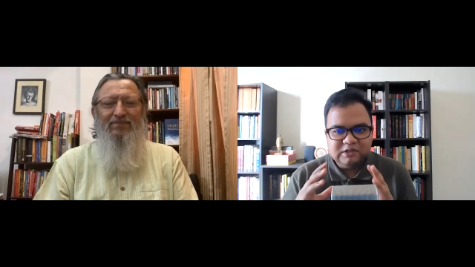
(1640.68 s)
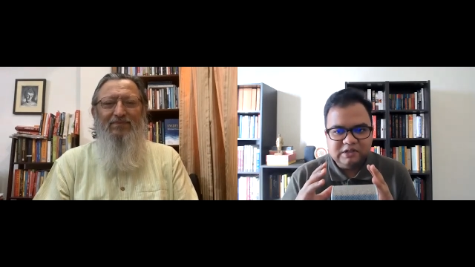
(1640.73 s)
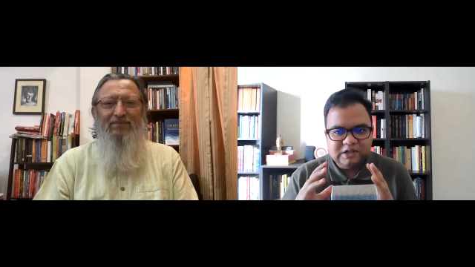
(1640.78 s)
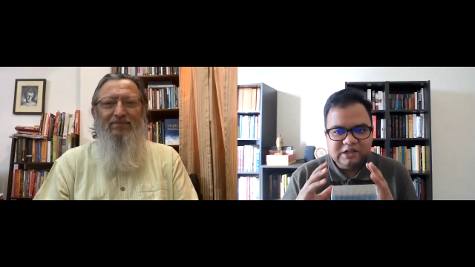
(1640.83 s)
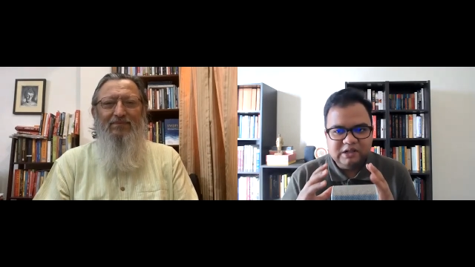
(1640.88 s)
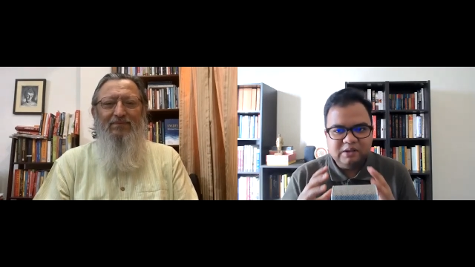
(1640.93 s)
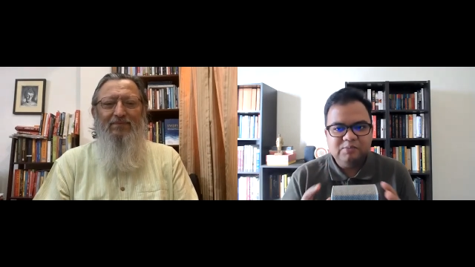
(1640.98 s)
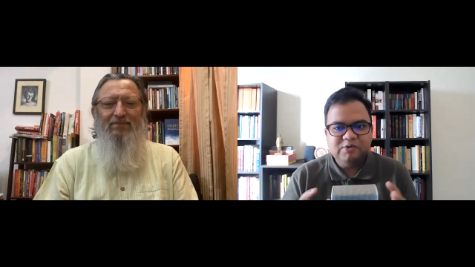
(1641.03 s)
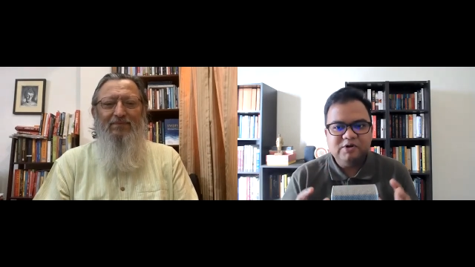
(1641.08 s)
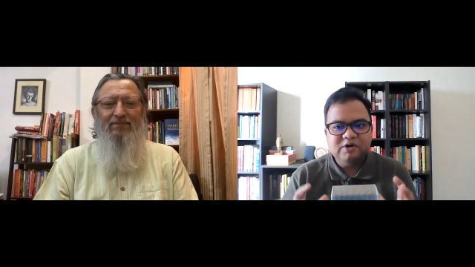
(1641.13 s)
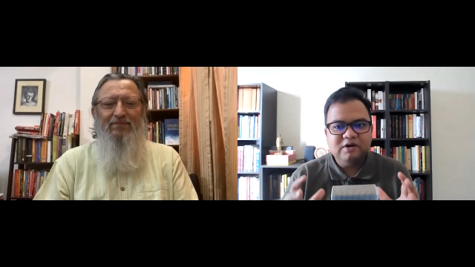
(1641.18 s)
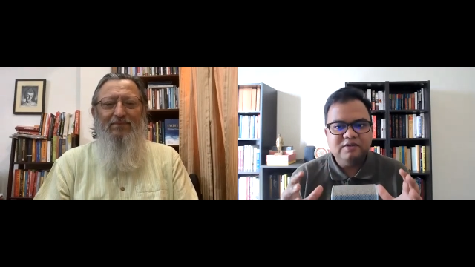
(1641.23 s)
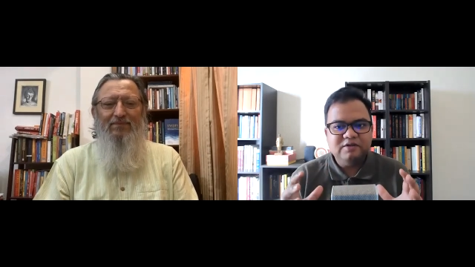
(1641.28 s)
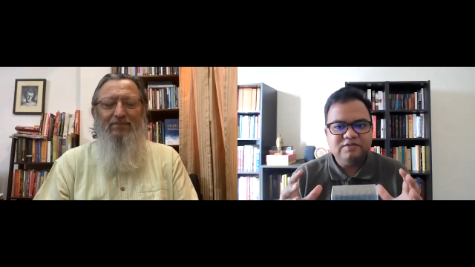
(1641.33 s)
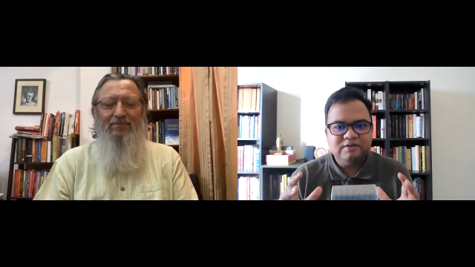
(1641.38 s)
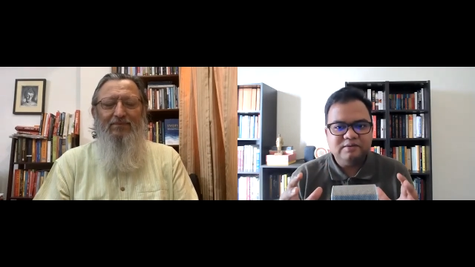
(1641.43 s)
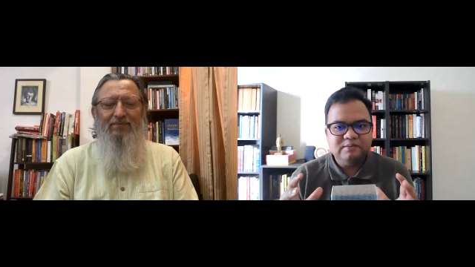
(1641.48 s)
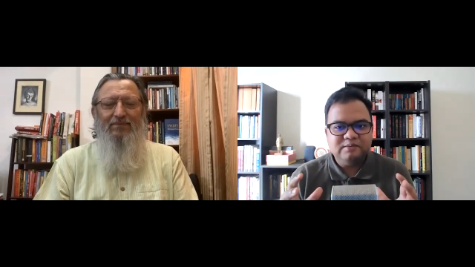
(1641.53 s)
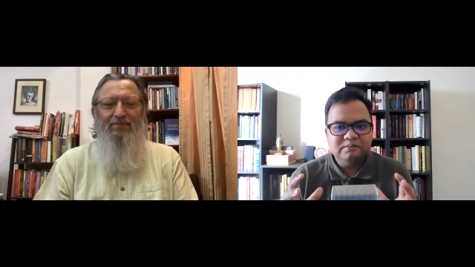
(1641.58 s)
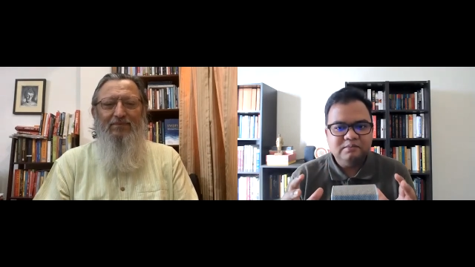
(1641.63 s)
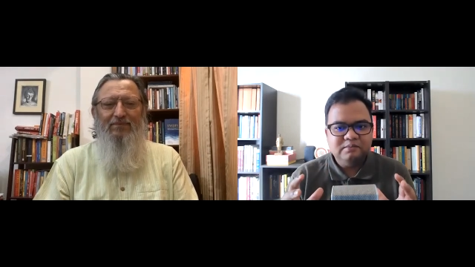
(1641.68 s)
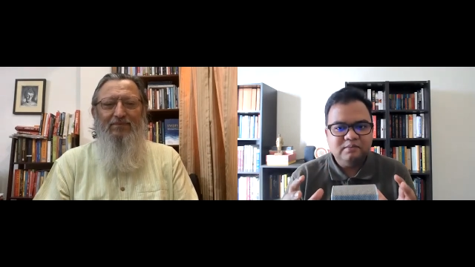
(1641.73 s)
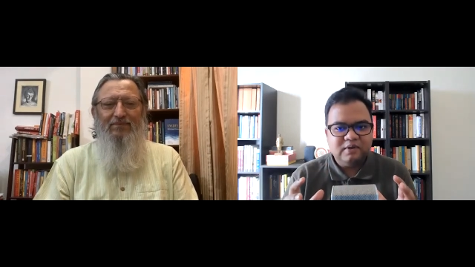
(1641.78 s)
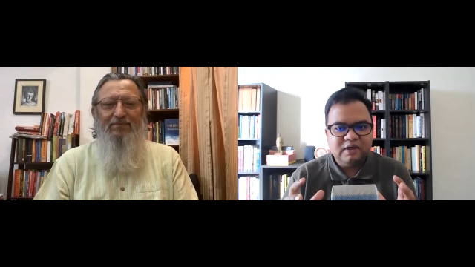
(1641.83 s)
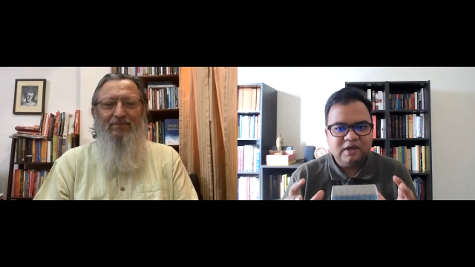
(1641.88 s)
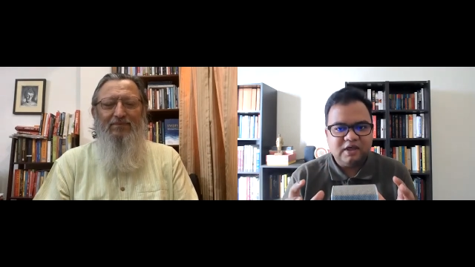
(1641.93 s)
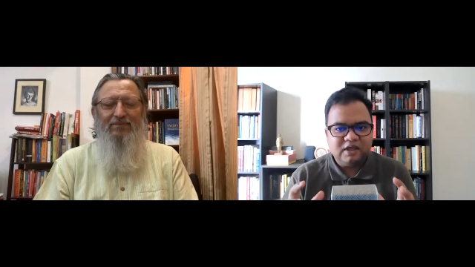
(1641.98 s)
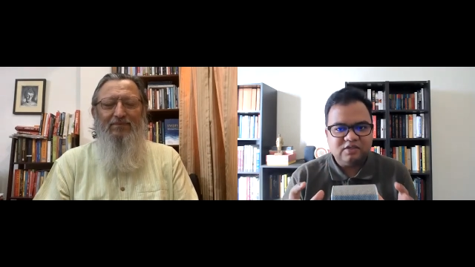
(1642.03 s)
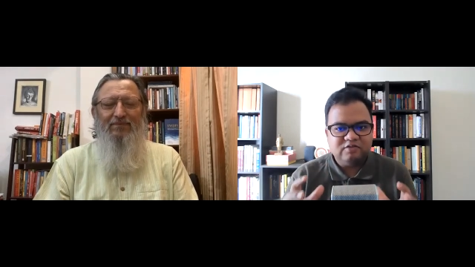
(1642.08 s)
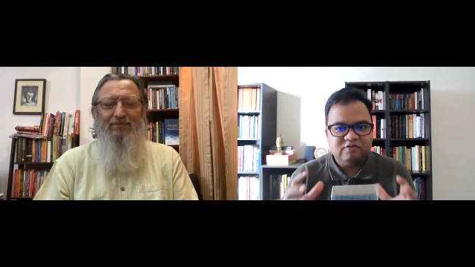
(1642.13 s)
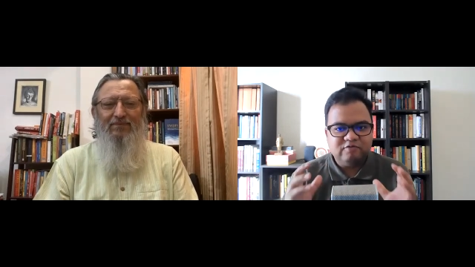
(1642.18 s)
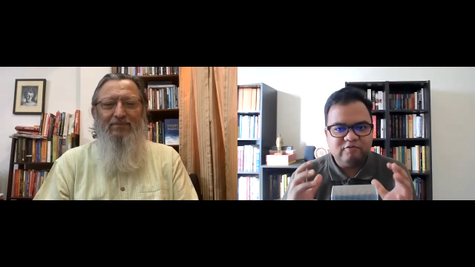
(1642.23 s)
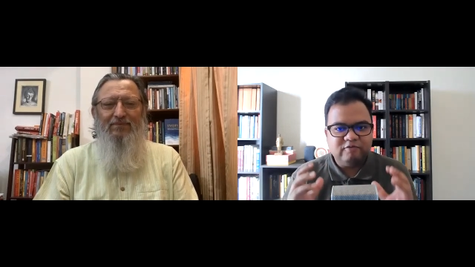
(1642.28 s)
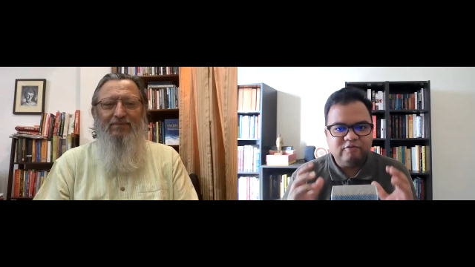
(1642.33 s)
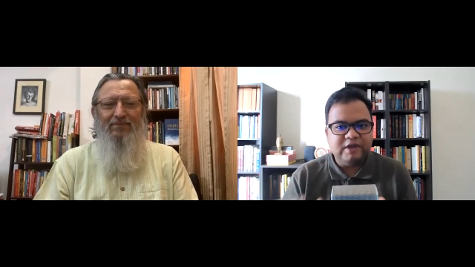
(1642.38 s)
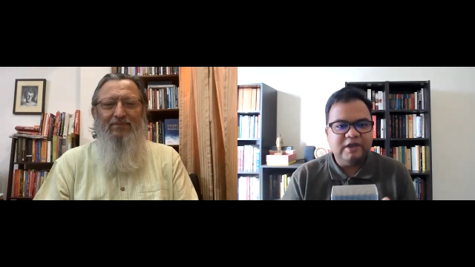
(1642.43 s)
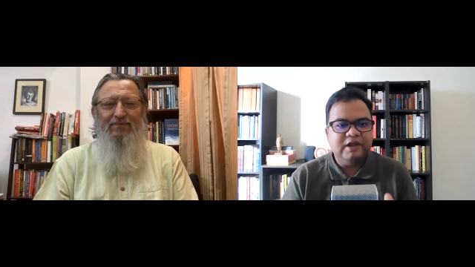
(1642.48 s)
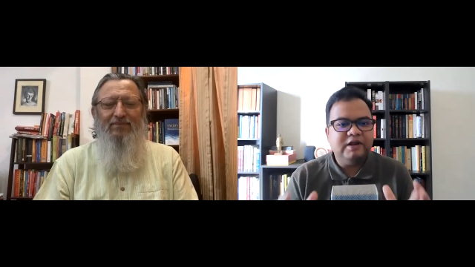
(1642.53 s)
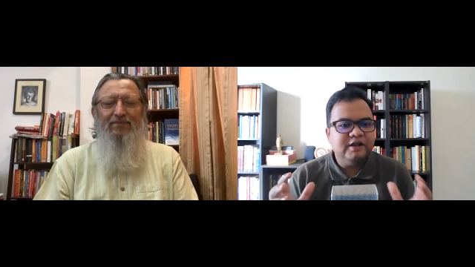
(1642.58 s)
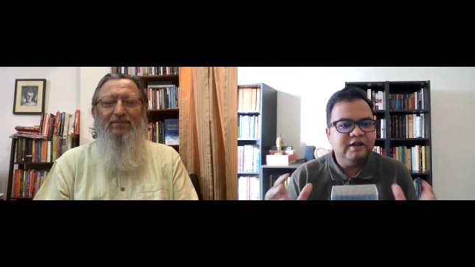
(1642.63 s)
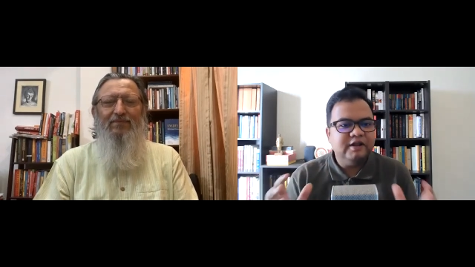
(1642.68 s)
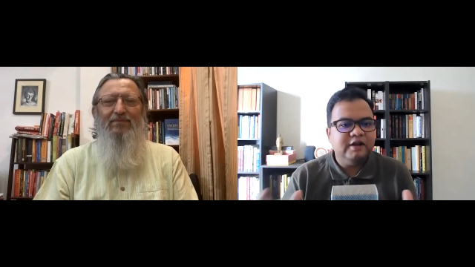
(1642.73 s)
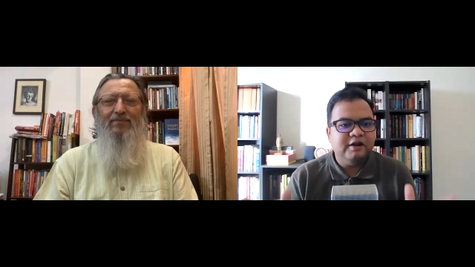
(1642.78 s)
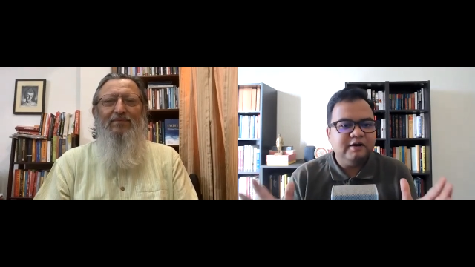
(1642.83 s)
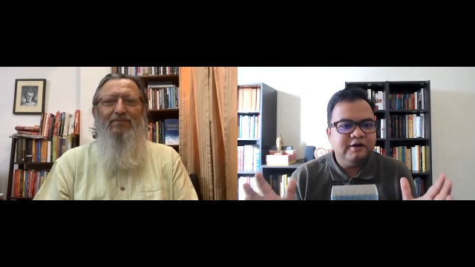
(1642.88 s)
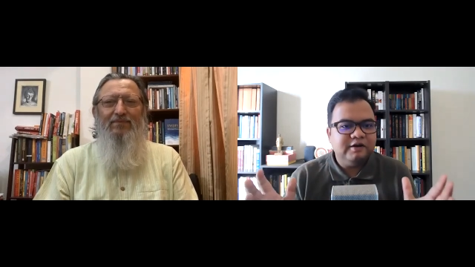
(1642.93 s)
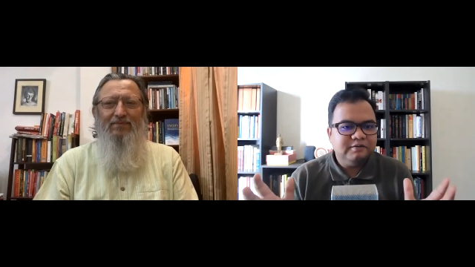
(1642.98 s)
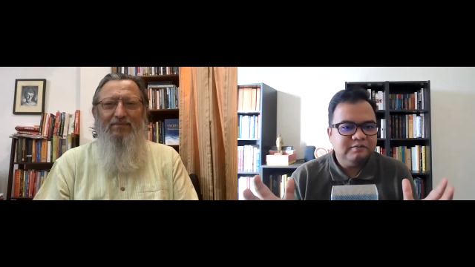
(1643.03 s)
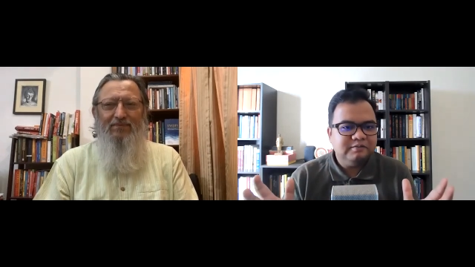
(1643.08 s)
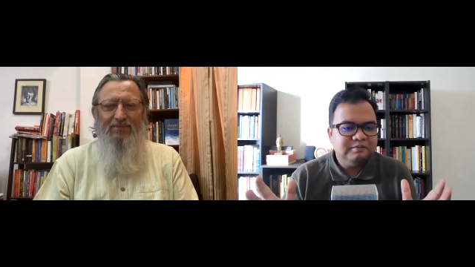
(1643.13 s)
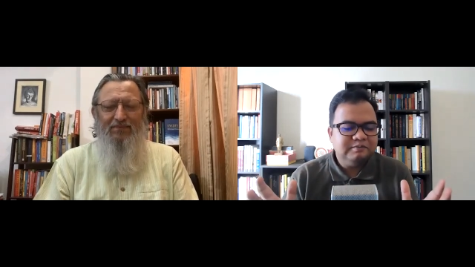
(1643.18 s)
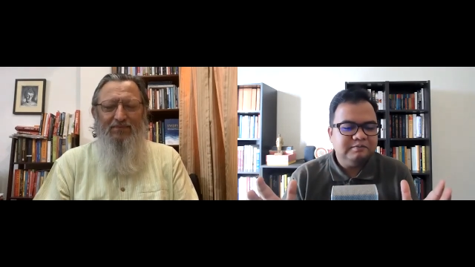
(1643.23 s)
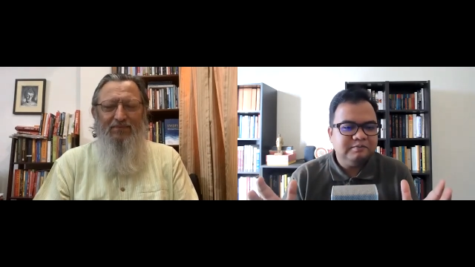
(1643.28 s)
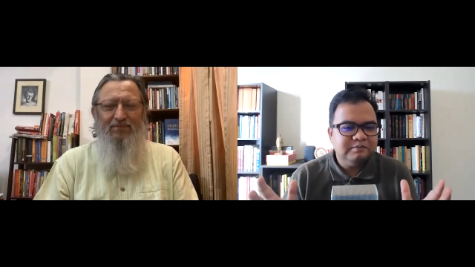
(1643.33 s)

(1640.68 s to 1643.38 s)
Speaker 1: liberalism has failed in India?